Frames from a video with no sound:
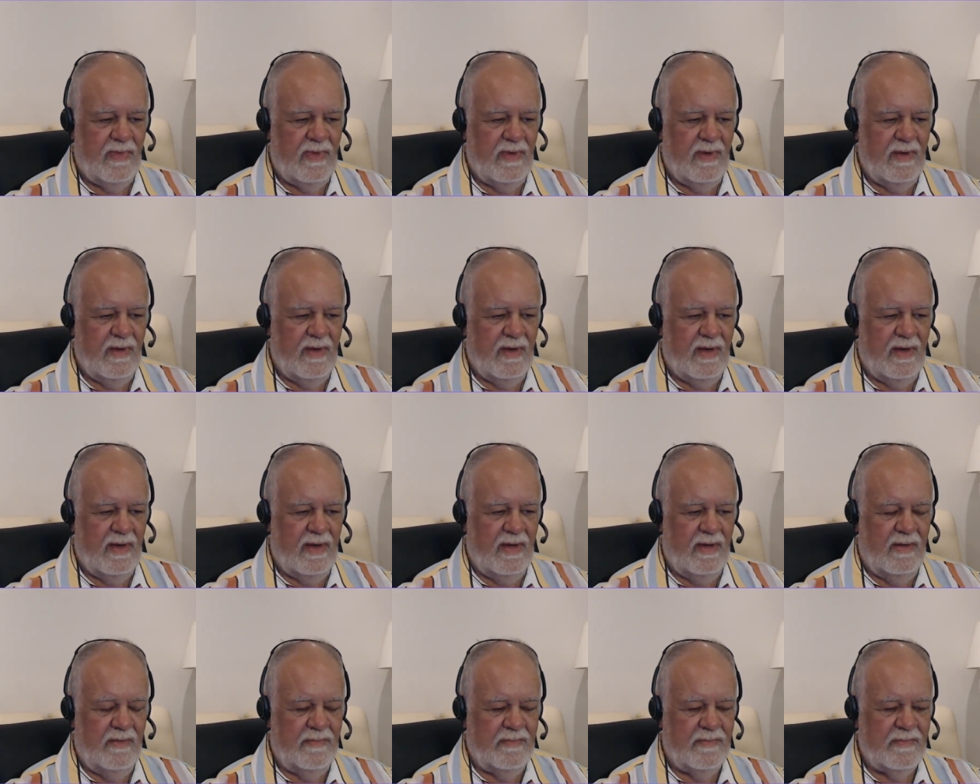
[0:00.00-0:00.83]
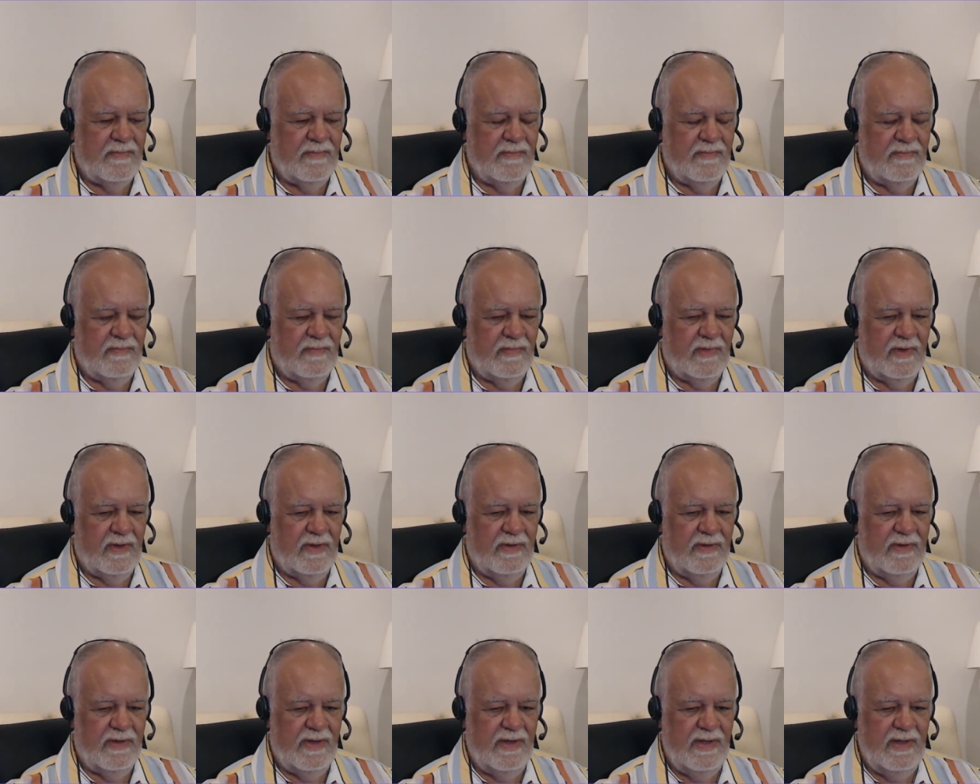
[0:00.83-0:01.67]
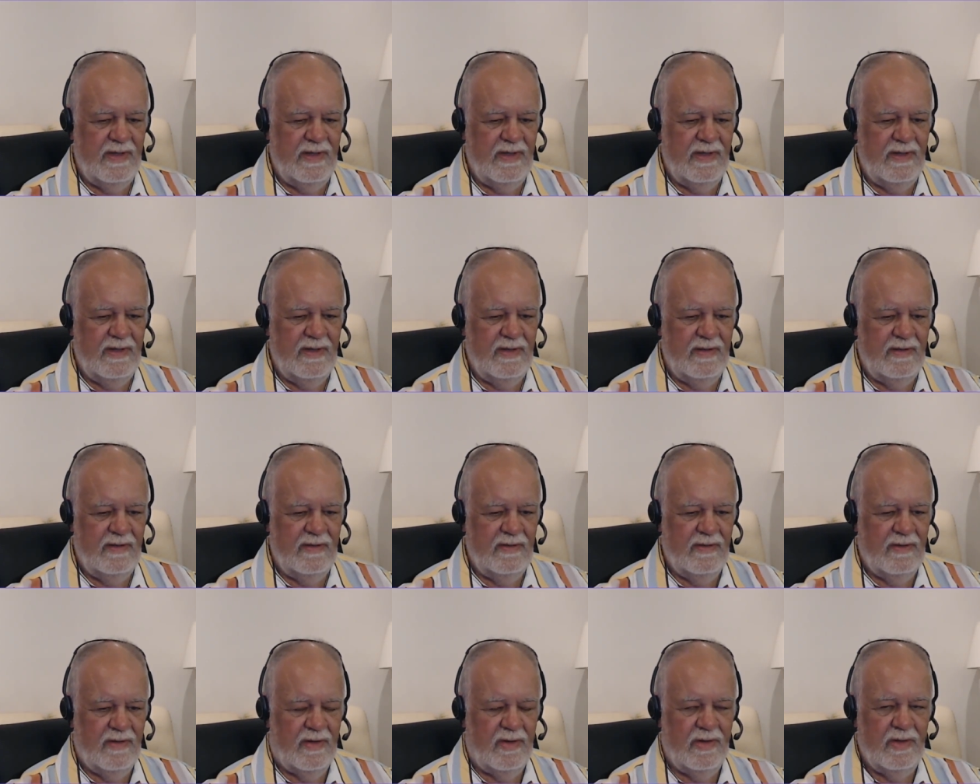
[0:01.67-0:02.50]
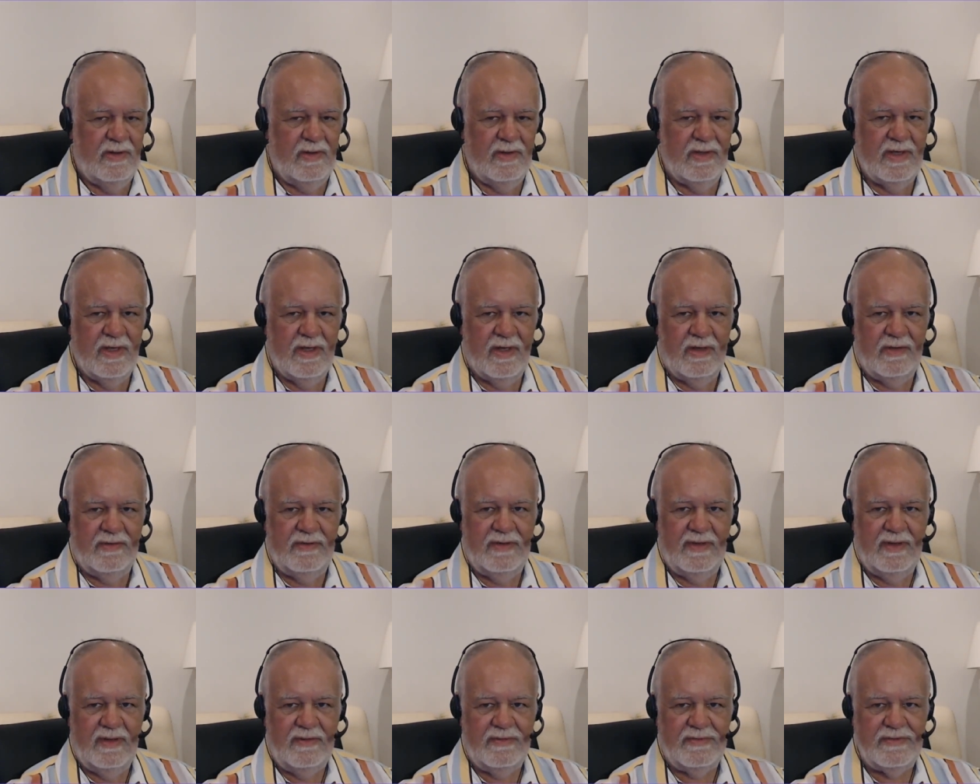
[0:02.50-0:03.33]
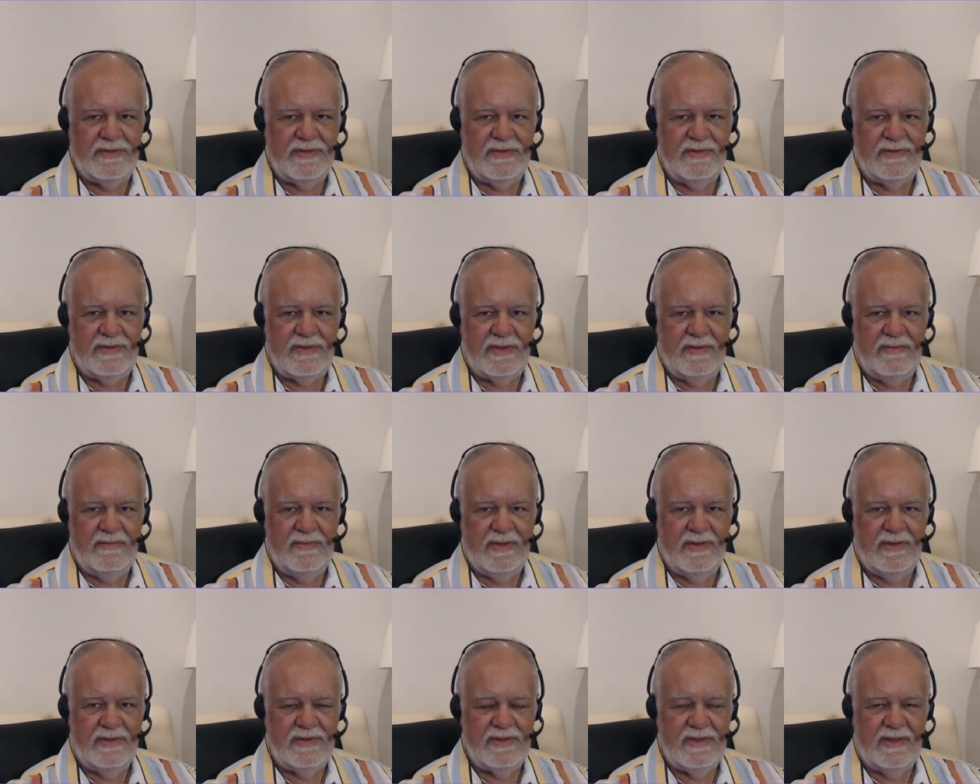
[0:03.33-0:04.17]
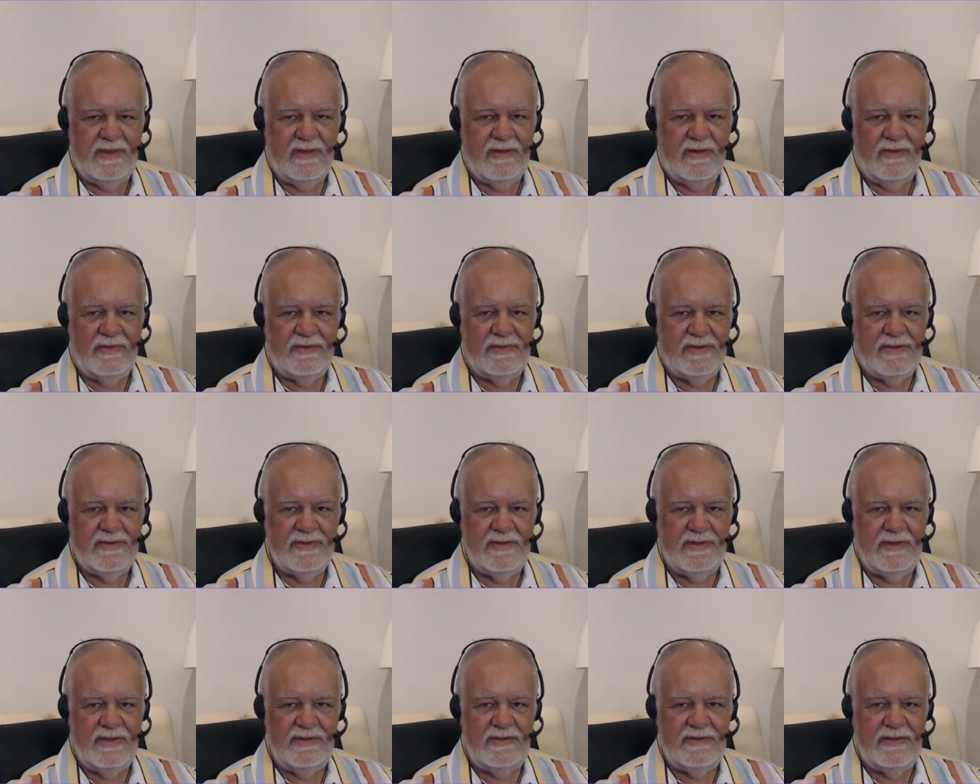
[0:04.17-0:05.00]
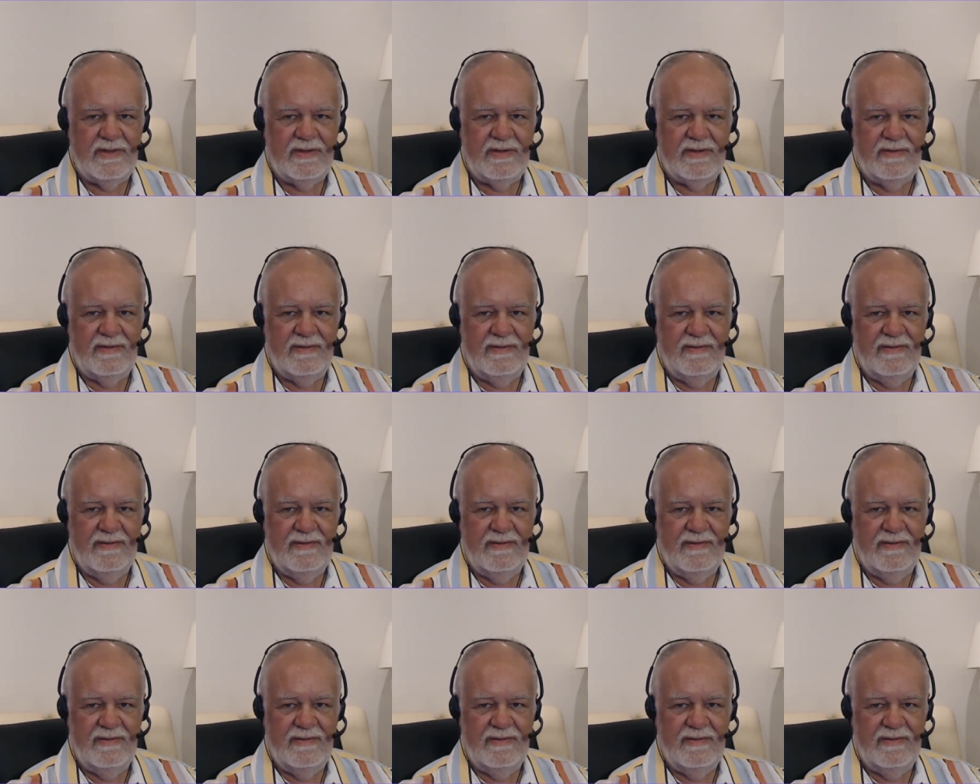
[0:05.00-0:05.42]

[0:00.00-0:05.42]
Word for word: on. The oil cartels use it because they can't trust each other.